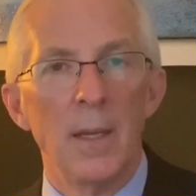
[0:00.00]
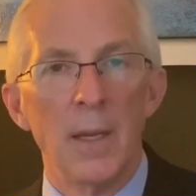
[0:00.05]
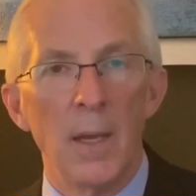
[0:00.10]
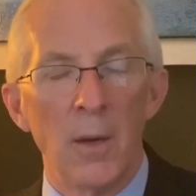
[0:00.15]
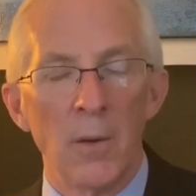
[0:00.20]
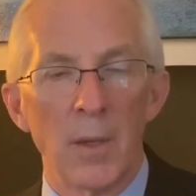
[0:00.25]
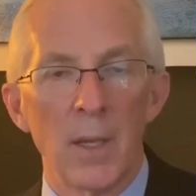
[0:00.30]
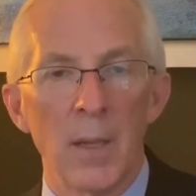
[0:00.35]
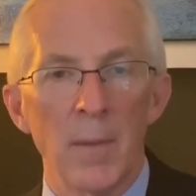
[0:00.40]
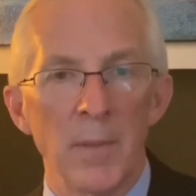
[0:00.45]

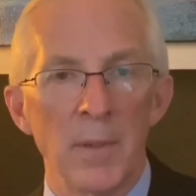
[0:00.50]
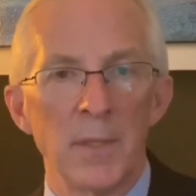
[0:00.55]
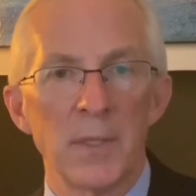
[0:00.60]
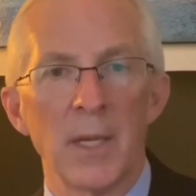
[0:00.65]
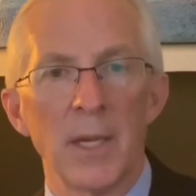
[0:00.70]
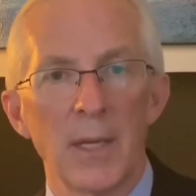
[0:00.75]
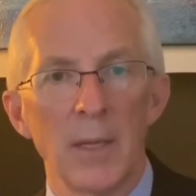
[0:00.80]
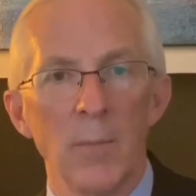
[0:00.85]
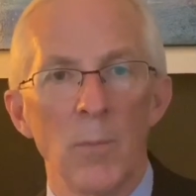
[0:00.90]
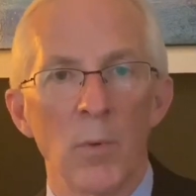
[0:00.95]
Okay, the
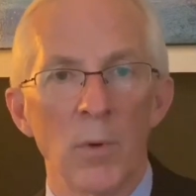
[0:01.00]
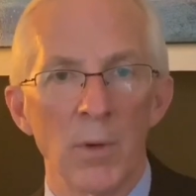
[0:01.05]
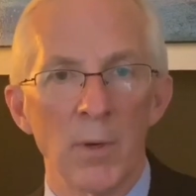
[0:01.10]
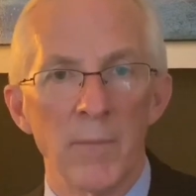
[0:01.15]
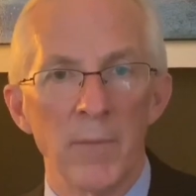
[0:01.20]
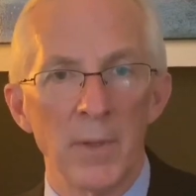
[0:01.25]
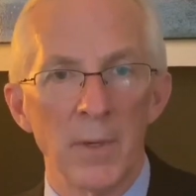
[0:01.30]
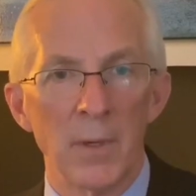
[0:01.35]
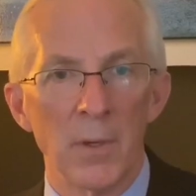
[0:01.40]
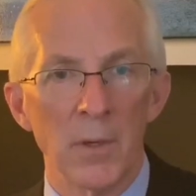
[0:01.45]
second word
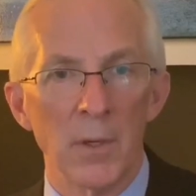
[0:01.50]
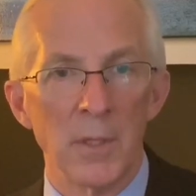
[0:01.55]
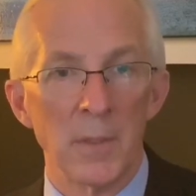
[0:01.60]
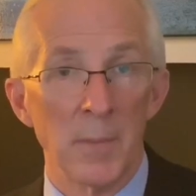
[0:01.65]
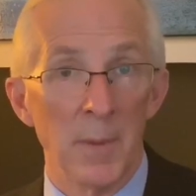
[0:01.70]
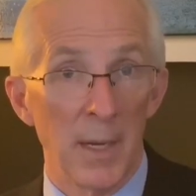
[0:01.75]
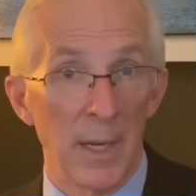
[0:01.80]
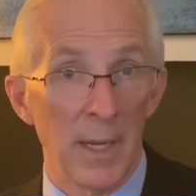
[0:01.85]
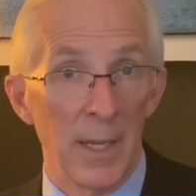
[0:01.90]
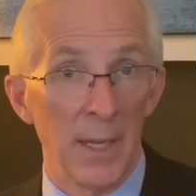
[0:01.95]
of
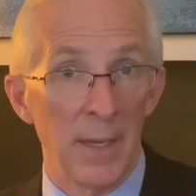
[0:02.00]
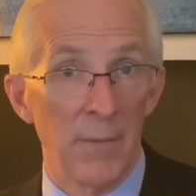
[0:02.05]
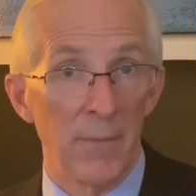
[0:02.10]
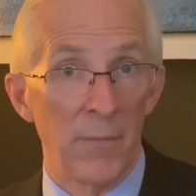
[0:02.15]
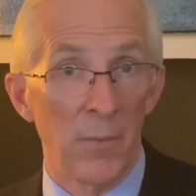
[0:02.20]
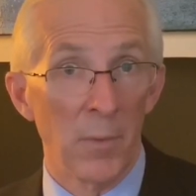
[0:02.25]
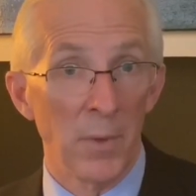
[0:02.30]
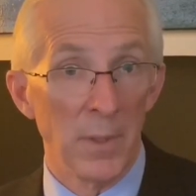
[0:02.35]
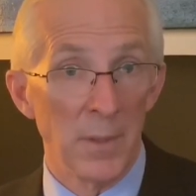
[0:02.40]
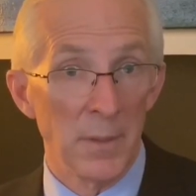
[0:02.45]
encouragement I have
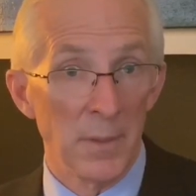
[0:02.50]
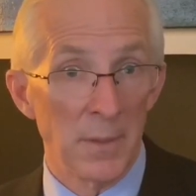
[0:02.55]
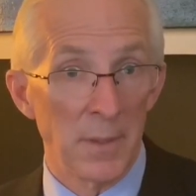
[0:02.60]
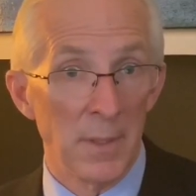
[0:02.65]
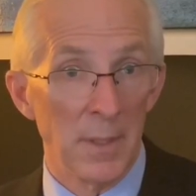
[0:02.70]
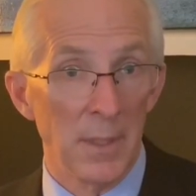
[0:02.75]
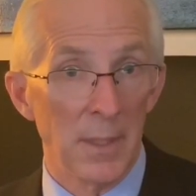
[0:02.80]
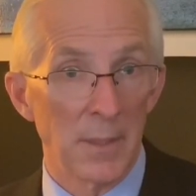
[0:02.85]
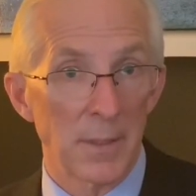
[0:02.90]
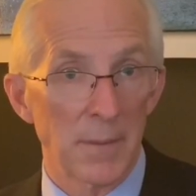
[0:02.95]
for you is
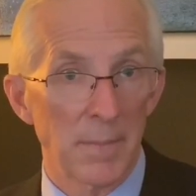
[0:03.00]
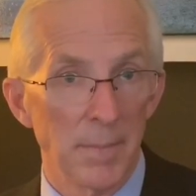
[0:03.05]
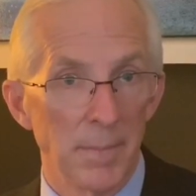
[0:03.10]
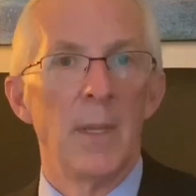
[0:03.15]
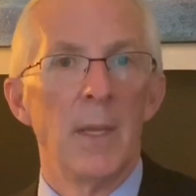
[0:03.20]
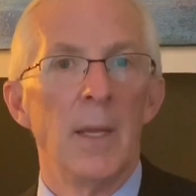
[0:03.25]
this.